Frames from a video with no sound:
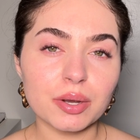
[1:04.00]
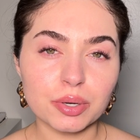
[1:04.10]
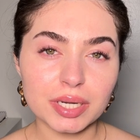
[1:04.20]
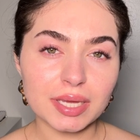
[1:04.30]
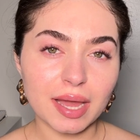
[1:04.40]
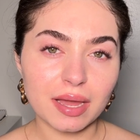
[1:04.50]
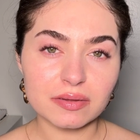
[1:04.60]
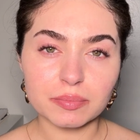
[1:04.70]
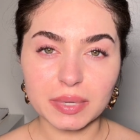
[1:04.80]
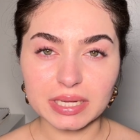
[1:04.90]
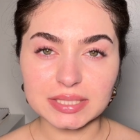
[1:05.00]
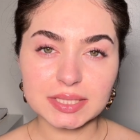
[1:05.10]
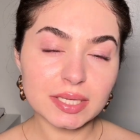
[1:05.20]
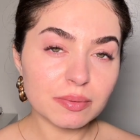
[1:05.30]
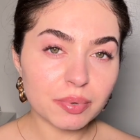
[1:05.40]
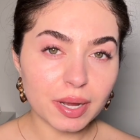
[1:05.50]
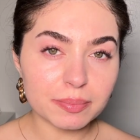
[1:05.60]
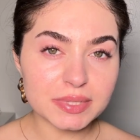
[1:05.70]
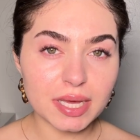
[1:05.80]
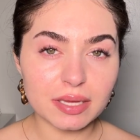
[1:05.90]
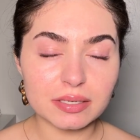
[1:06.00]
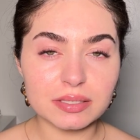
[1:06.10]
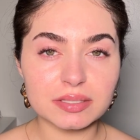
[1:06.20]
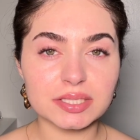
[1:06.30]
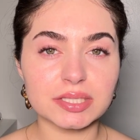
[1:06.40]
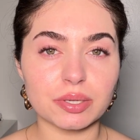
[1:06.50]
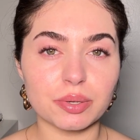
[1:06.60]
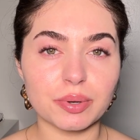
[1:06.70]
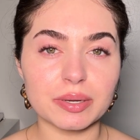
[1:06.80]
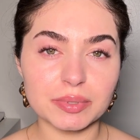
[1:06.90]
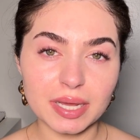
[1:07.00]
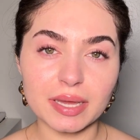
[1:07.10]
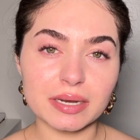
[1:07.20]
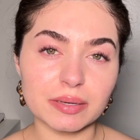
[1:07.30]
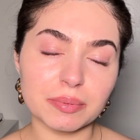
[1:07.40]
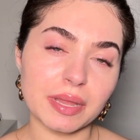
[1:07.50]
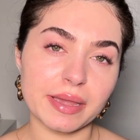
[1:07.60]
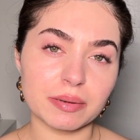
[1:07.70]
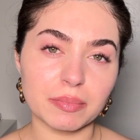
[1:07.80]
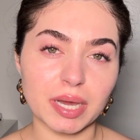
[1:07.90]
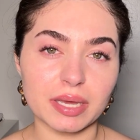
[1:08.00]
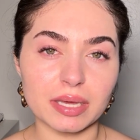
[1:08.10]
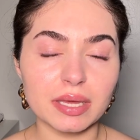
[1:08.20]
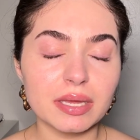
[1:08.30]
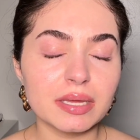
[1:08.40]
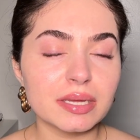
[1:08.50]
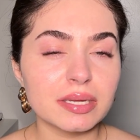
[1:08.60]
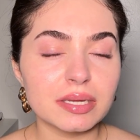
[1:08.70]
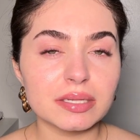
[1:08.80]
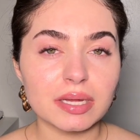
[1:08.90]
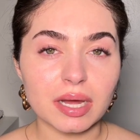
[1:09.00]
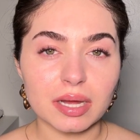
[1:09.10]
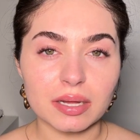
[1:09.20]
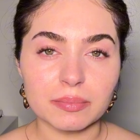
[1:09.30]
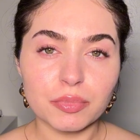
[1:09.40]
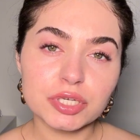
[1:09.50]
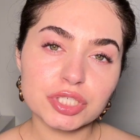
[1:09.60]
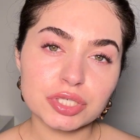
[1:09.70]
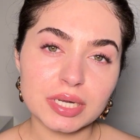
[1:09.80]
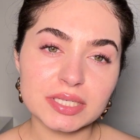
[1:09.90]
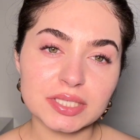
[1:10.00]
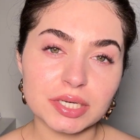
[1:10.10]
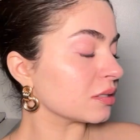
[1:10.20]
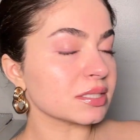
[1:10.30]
already have my skin prep done, so I went ahead and applied my moisturizer.